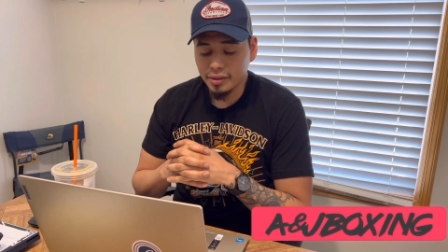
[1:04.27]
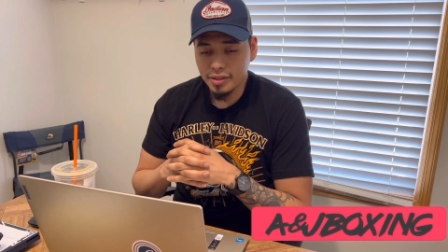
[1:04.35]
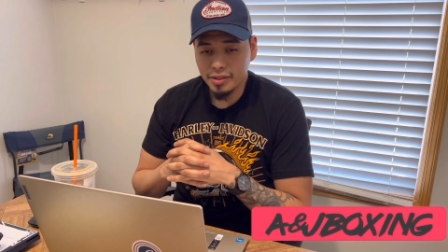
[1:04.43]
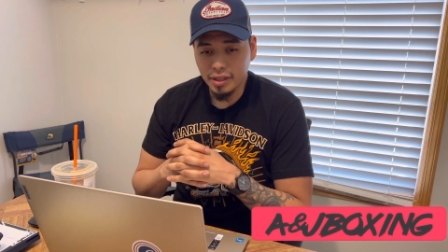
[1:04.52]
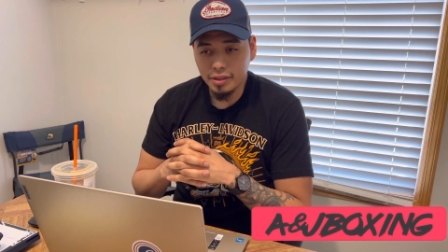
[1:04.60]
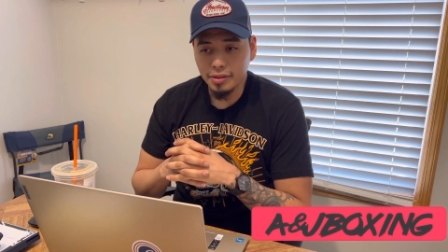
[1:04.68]

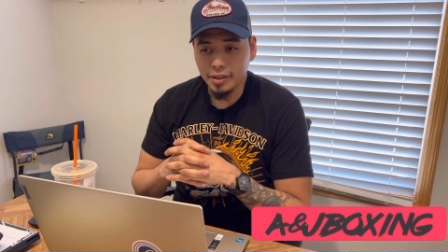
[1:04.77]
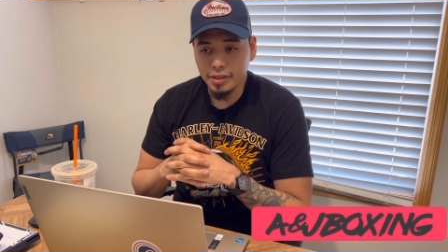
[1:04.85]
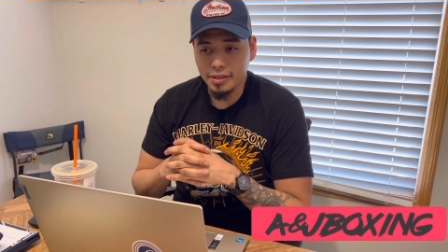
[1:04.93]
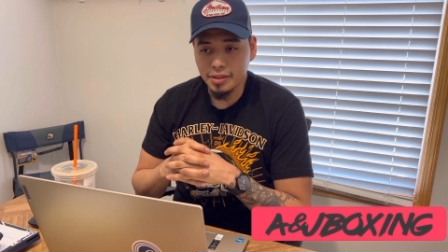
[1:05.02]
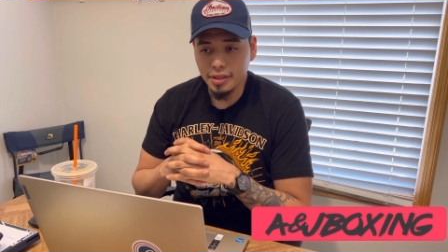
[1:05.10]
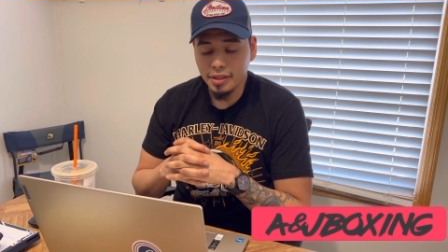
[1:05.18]
stick to
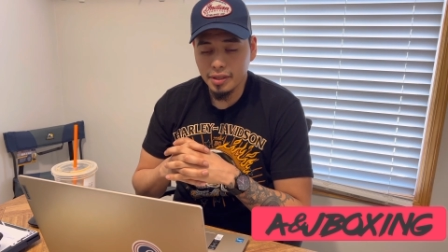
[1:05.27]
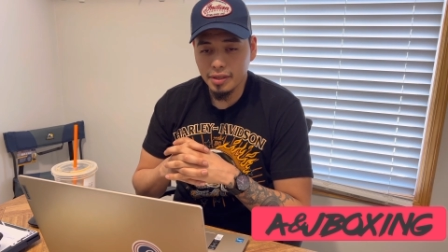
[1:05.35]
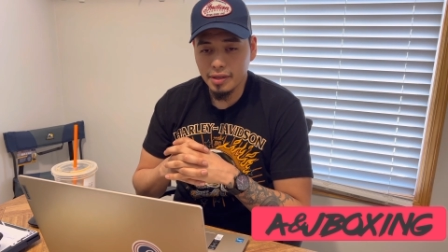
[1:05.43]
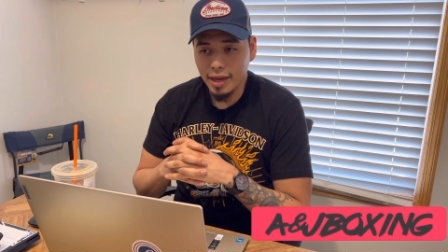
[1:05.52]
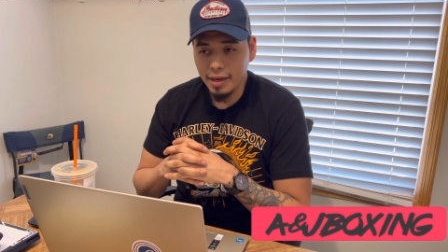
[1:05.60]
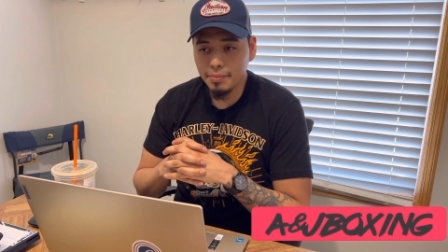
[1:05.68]
his
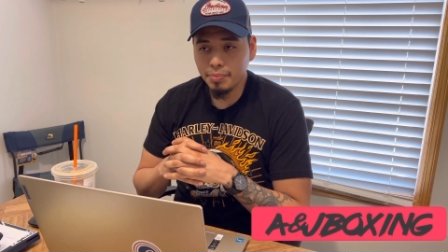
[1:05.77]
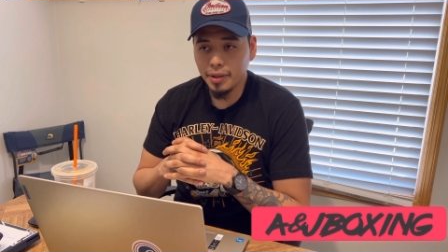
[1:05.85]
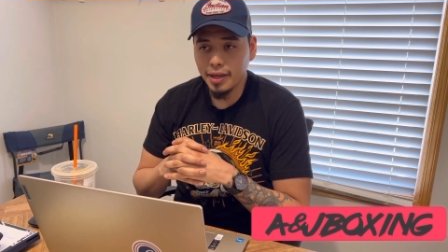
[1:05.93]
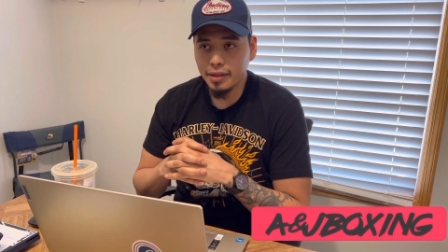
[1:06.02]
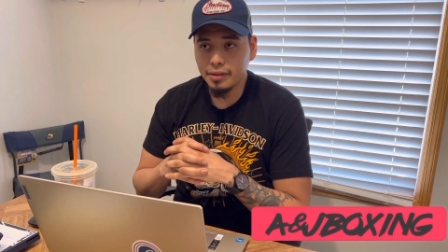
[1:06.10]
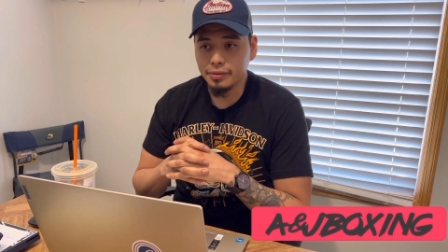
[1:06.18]
game
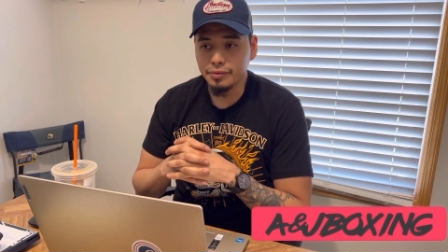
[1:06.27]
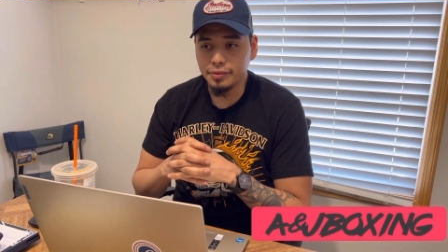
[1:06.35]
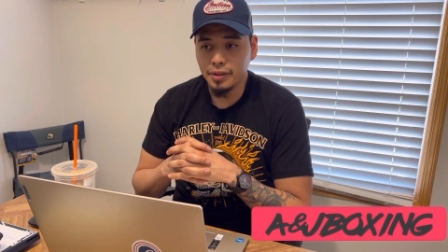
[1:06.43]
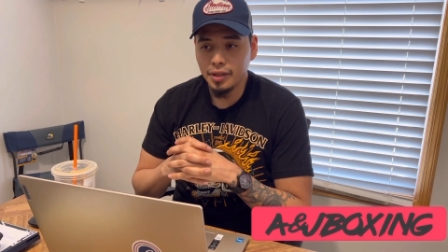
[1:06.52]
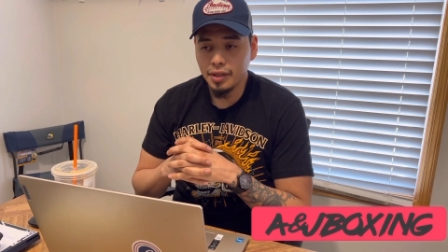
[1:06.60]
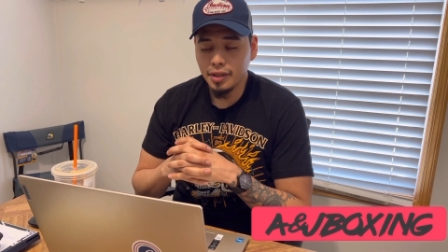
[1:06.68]
plan of
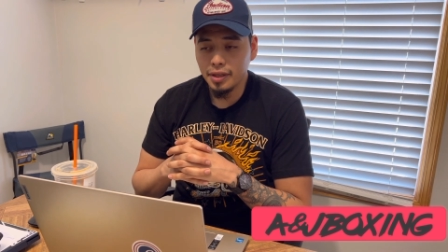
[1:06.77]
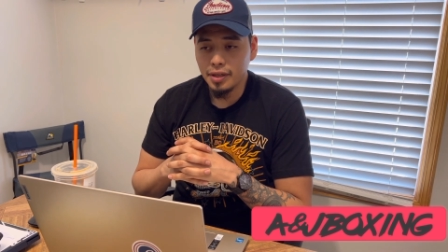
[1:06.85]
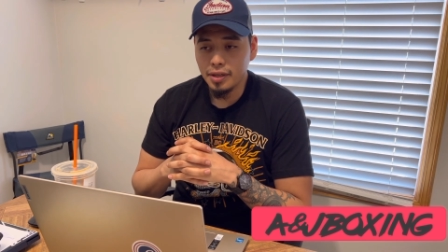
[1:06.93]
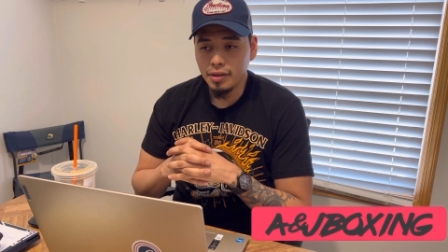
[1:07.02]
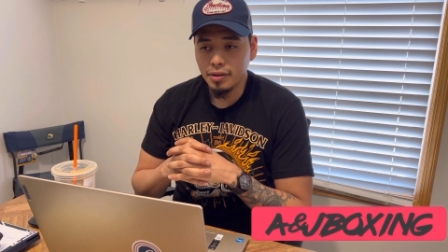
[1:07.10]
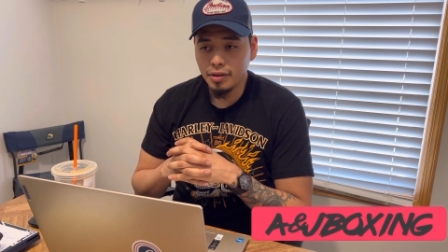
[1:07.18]

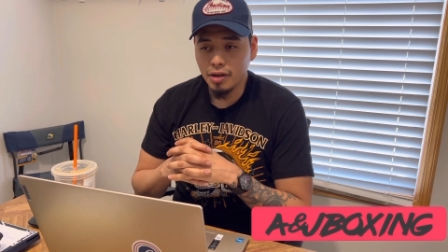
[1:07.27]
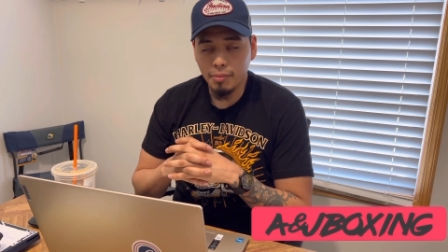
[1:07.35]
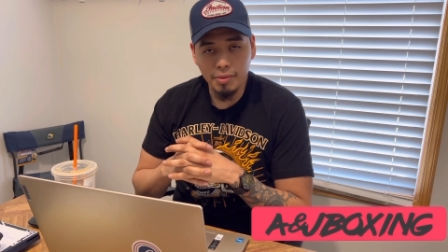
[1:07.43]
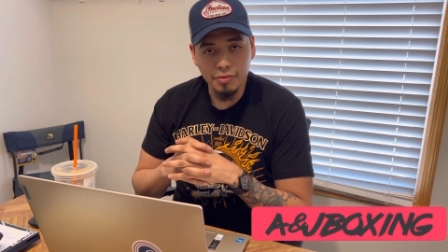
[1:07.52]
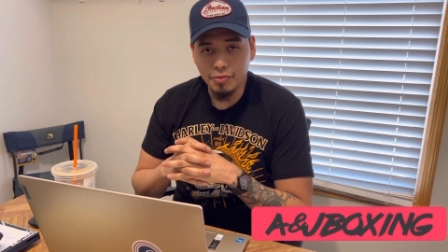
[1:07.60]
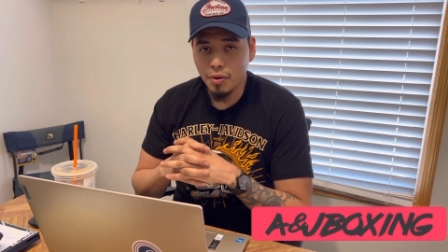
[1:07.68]

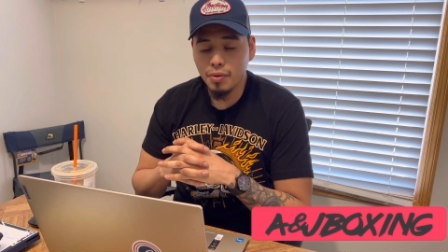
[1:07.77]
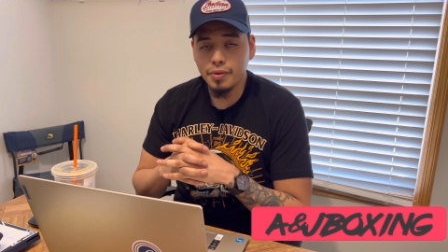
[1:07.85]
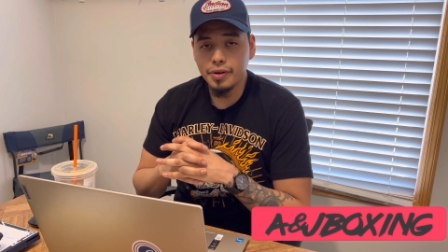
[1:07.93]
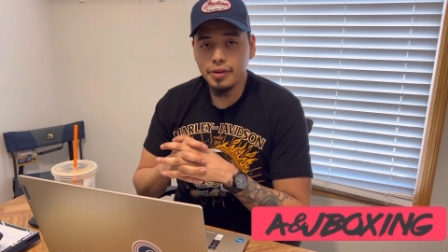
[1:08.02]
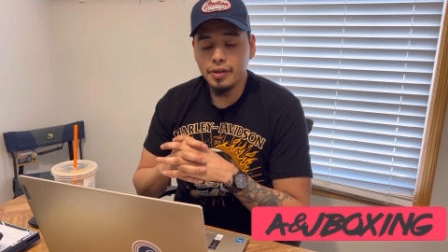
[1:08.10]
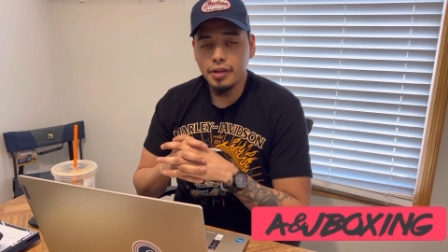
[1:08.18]
coming
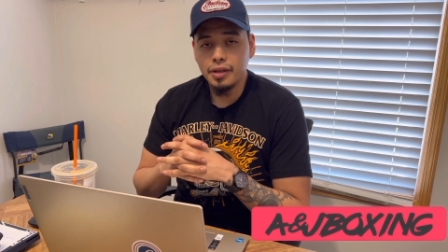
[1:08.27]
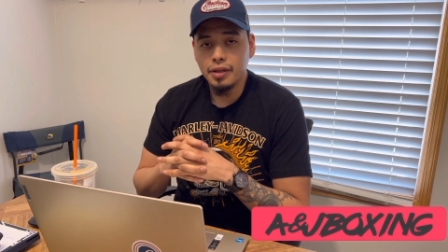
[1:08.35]
forward,